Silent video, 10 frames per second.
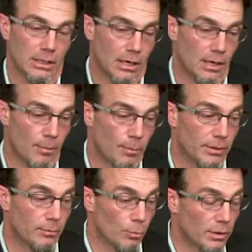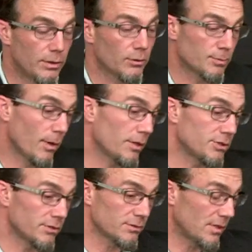Um, but with those
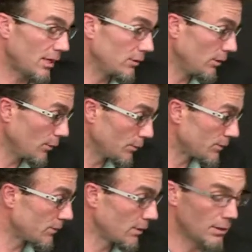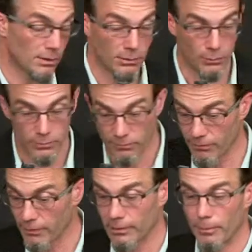margins, then use, use it,
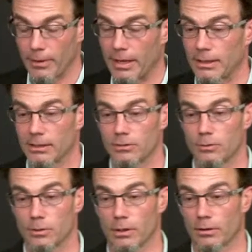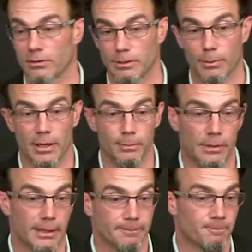funnel it back into an R&D
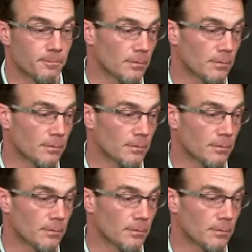pipeline.